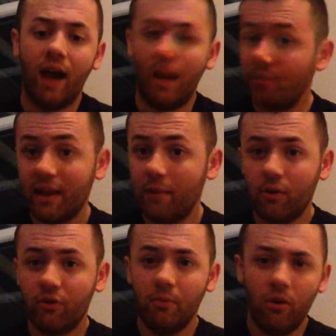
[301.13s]
and play that
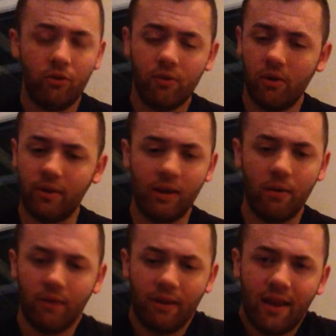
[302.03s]
box-to-box role. You
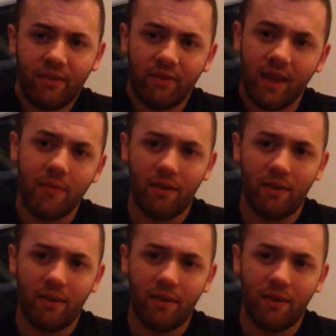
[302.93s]
know, at the end of the day,